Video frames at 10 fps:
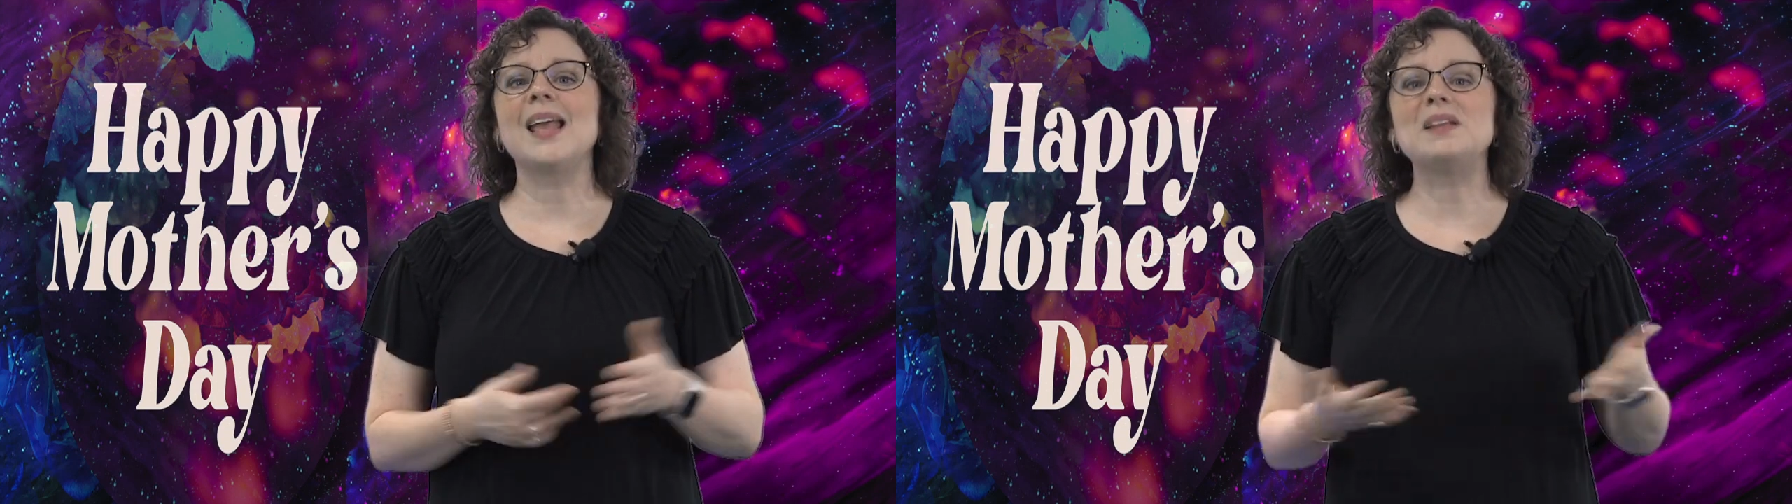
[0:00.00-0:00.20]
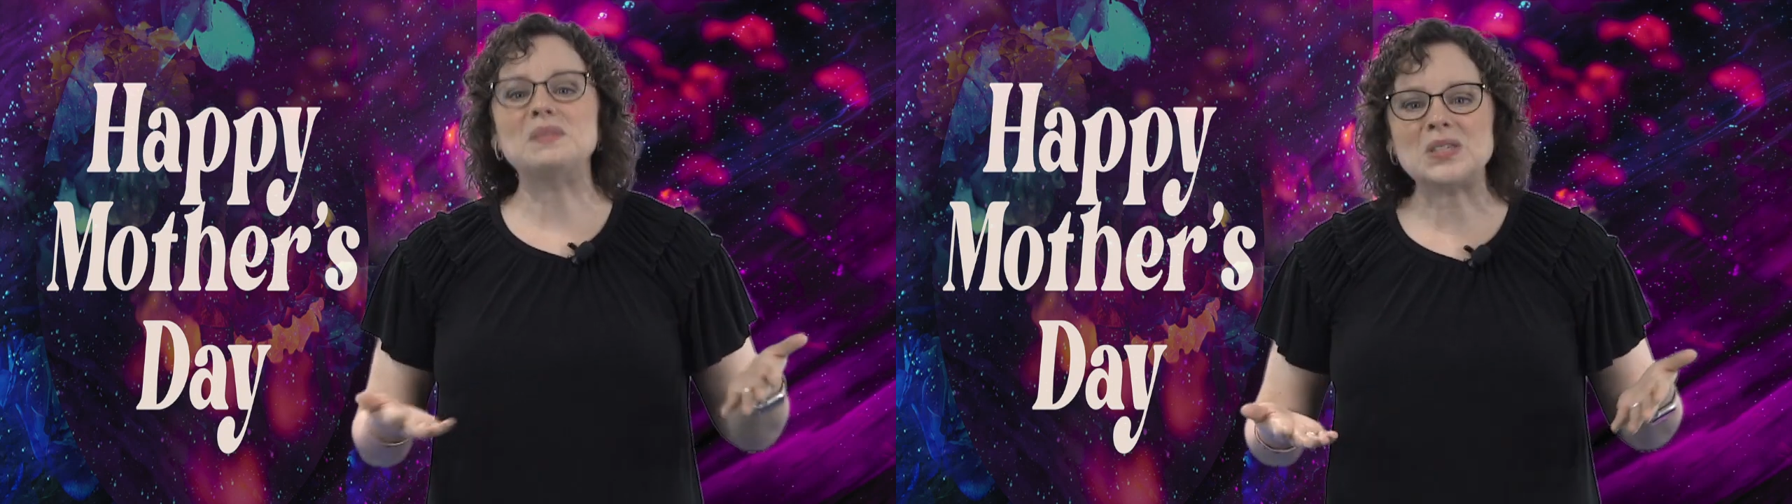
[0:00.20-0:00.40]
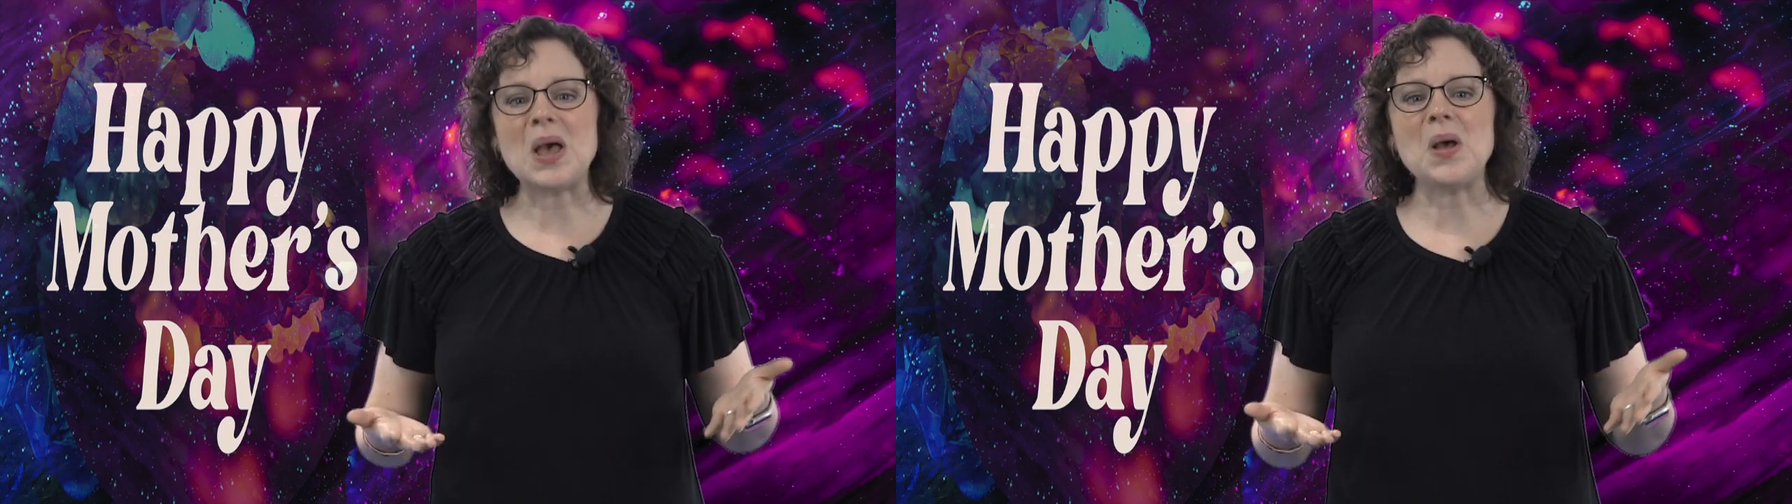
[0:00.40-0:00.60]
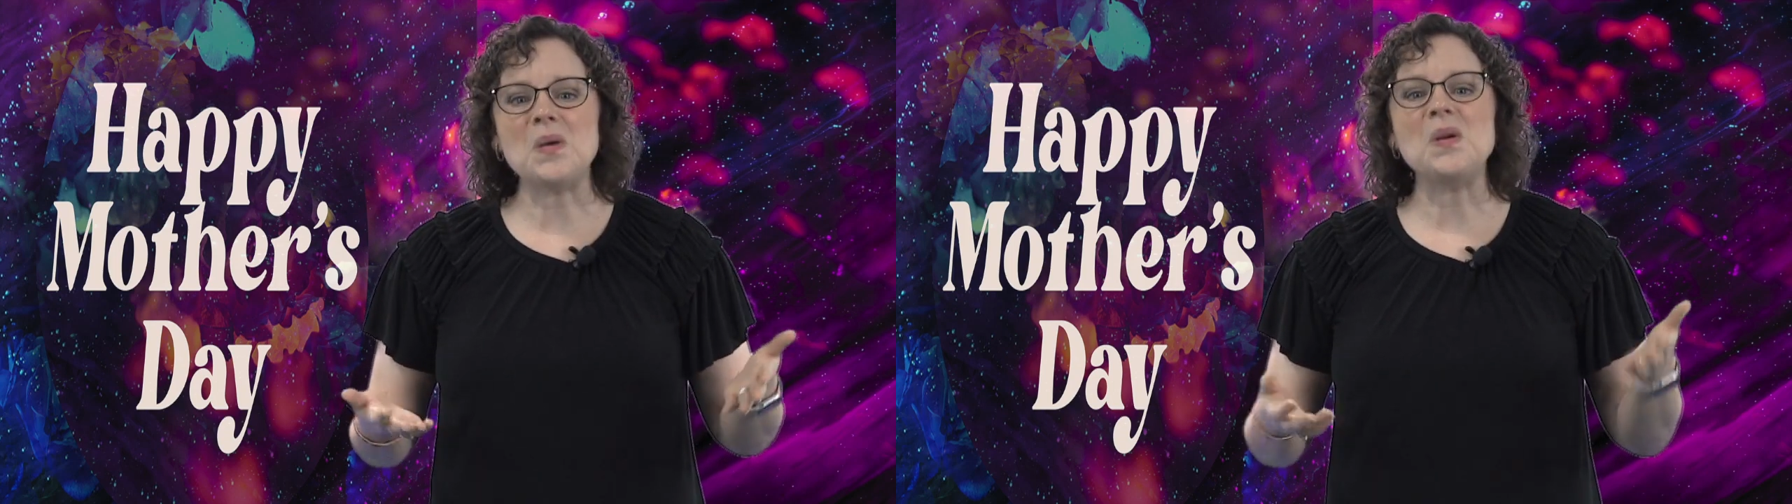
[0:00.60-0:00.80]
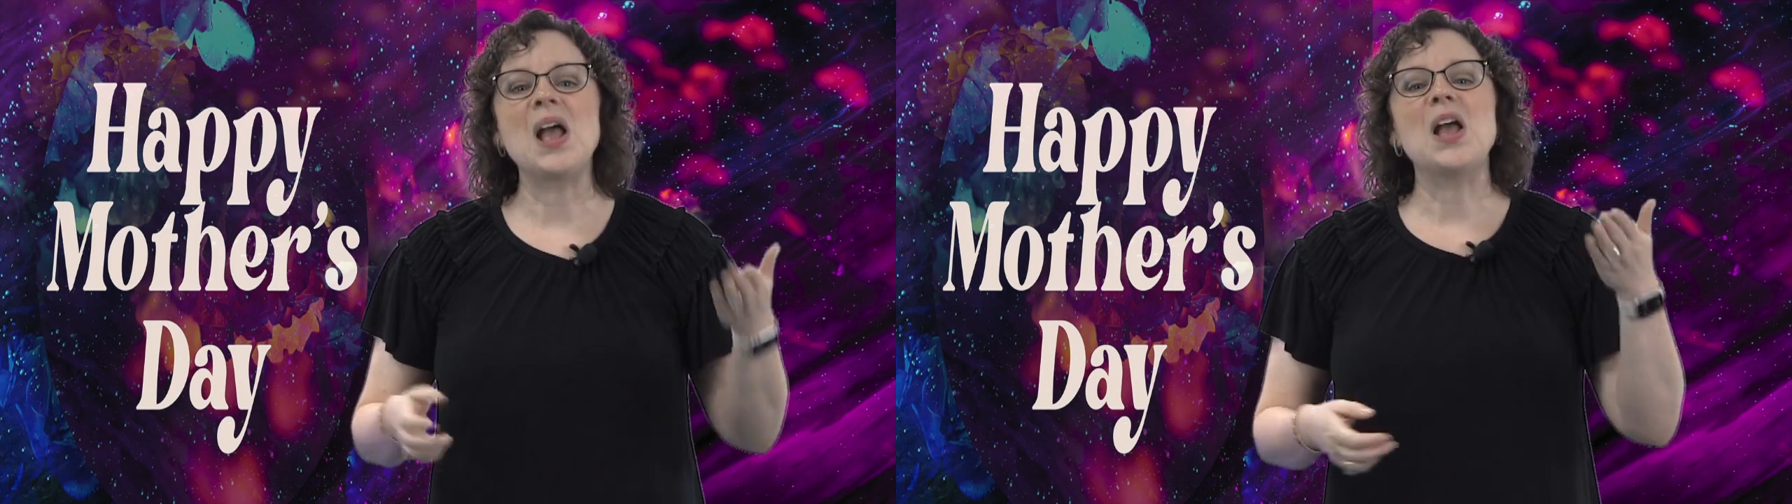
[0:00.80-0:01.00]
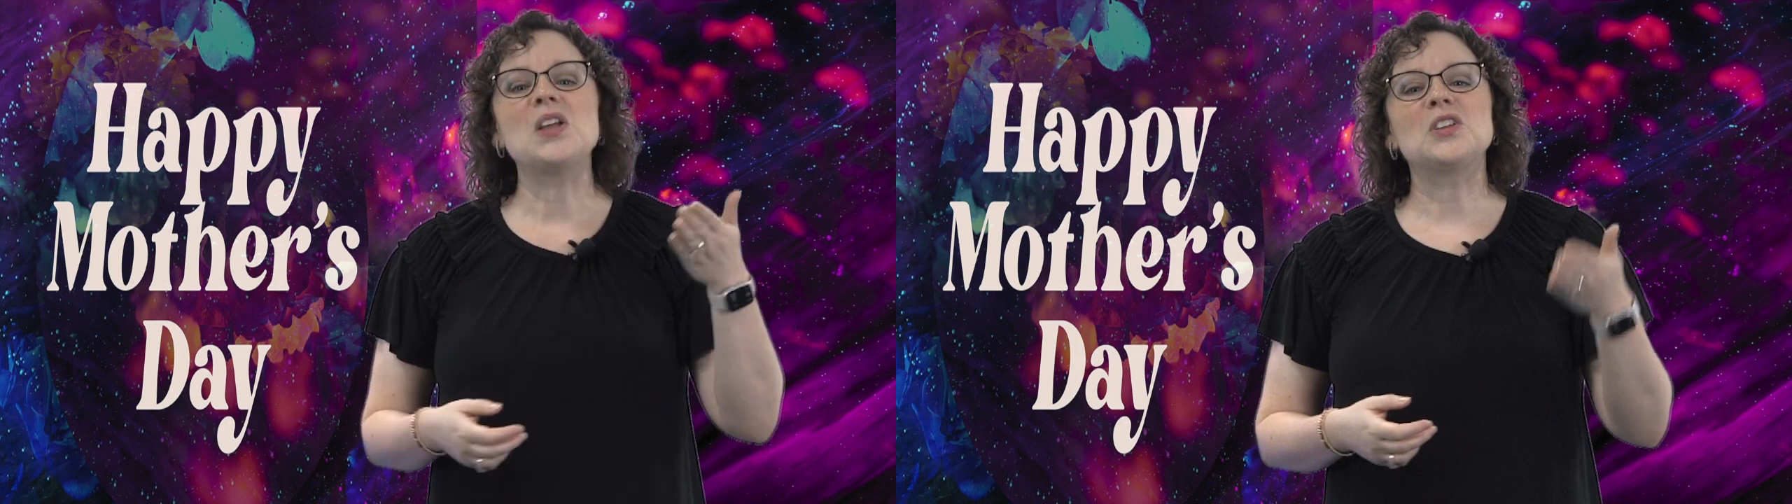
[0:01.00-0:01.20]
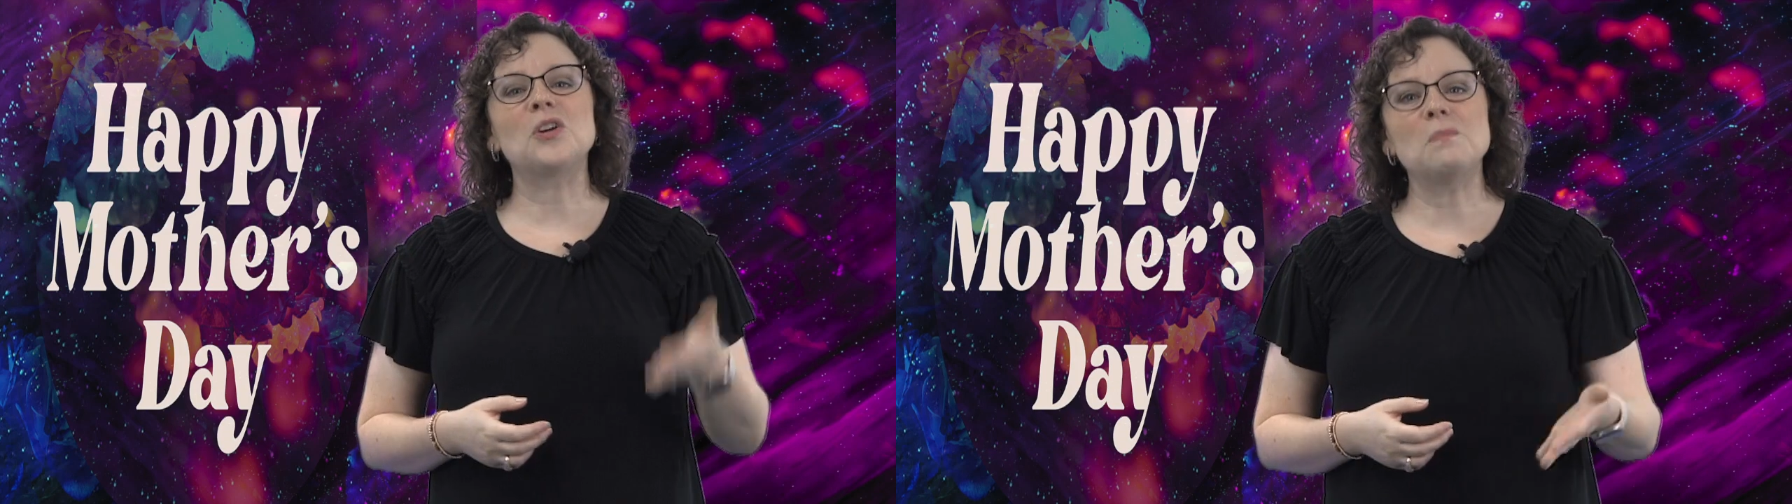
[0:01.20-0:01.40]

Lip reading: If so, you're